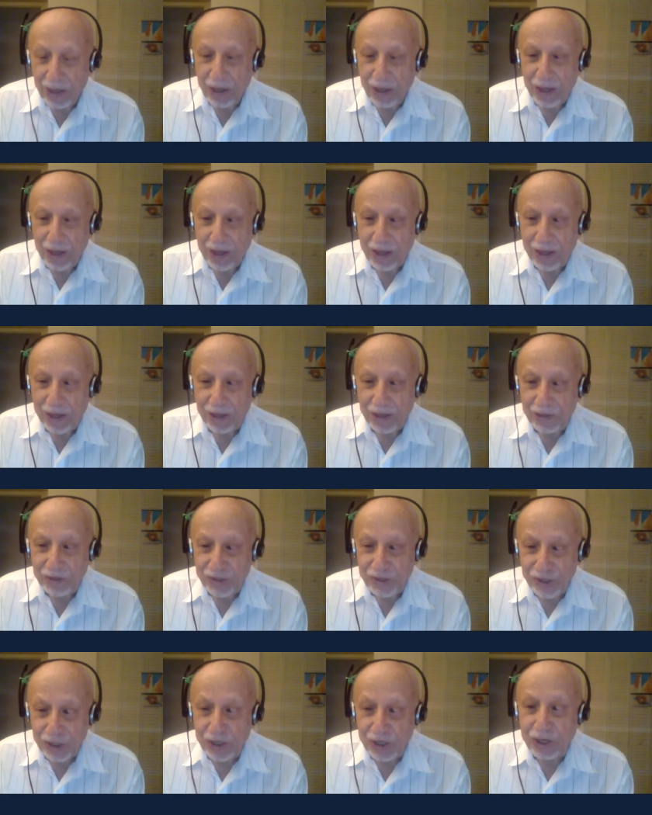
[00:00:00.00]
and
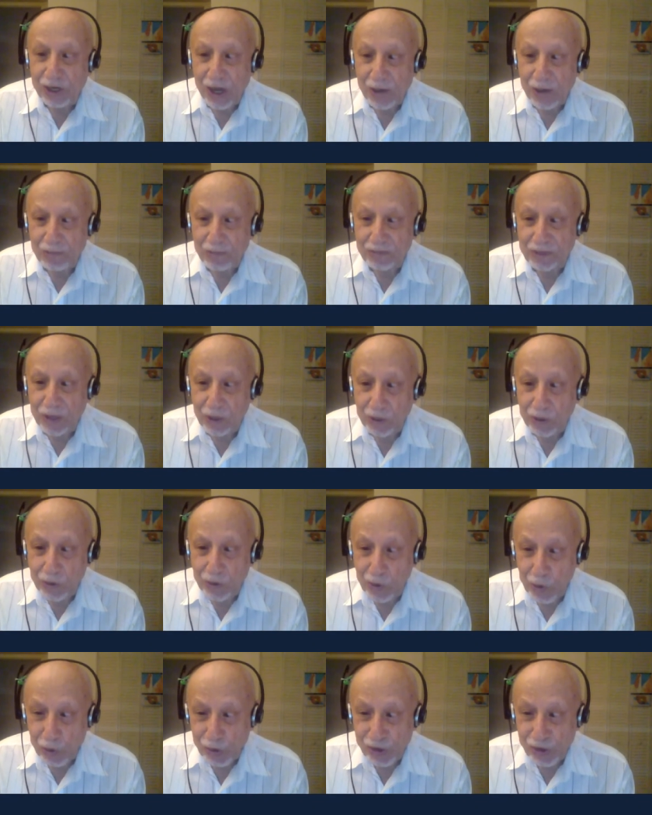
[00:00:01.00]
she kept a
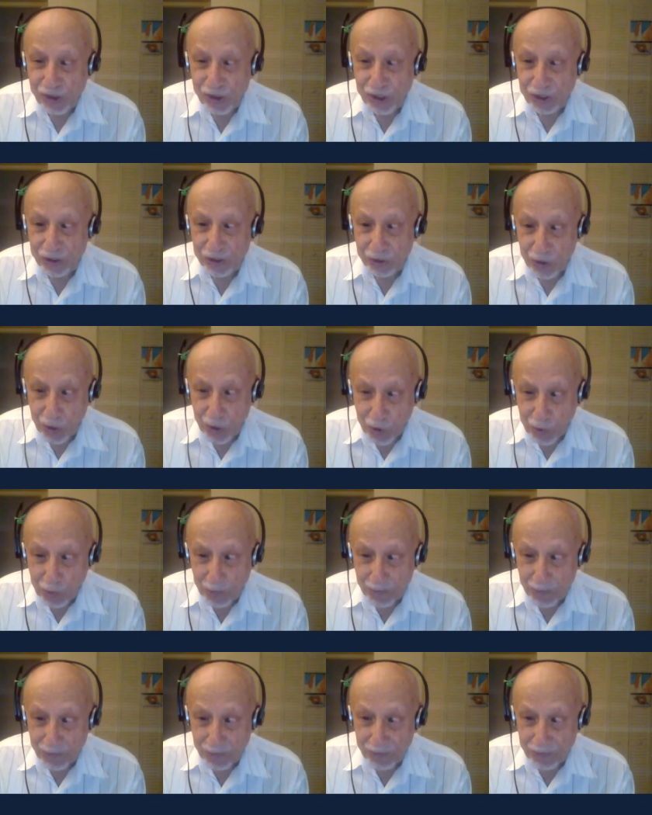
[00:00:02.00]
kosher home